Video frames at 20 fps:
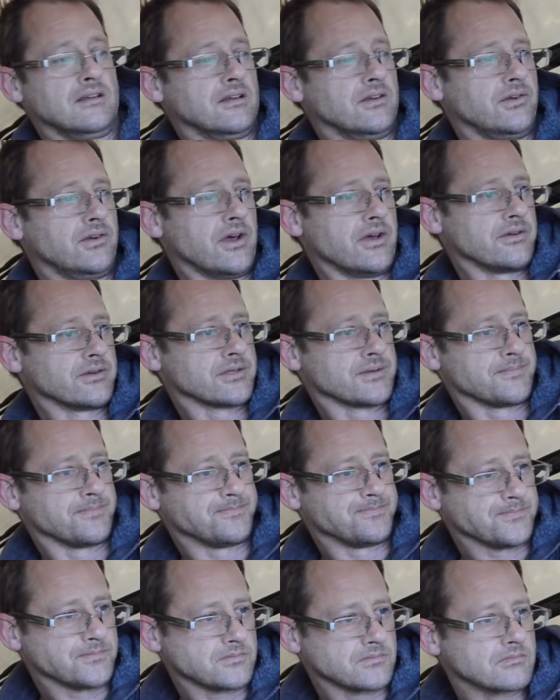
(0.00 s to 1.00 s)
Who knows?
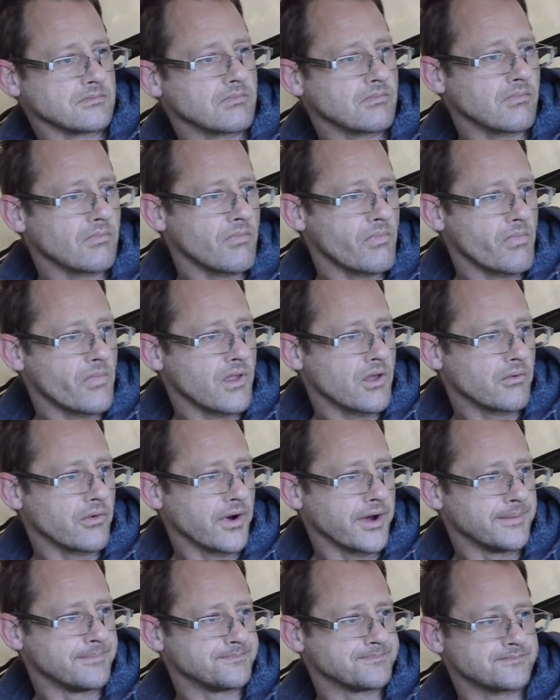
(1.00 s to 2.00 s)

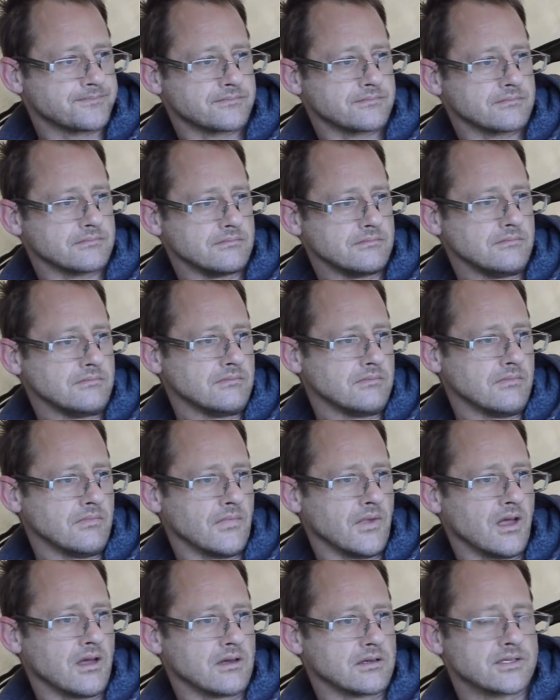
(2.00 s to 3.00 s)
Alright,
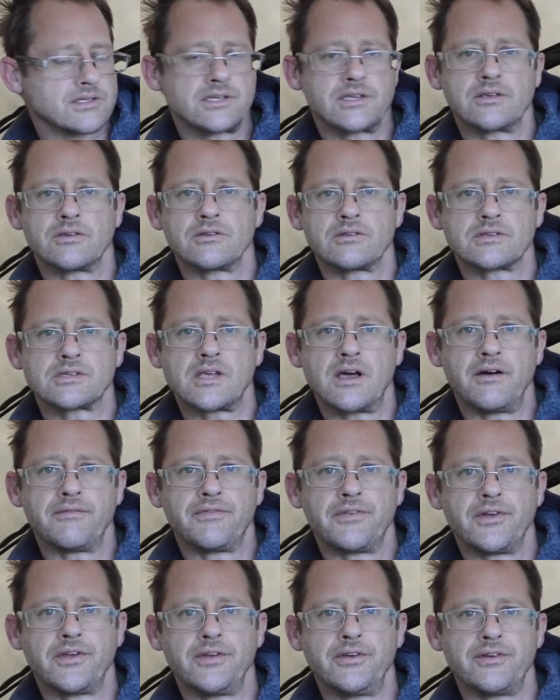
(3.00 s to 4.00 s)
I'll see you this
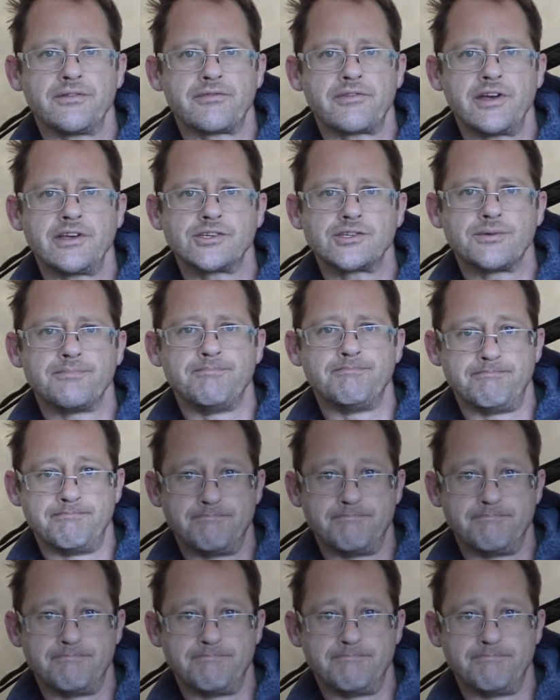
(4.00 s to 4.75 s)
afternoon at Frensham.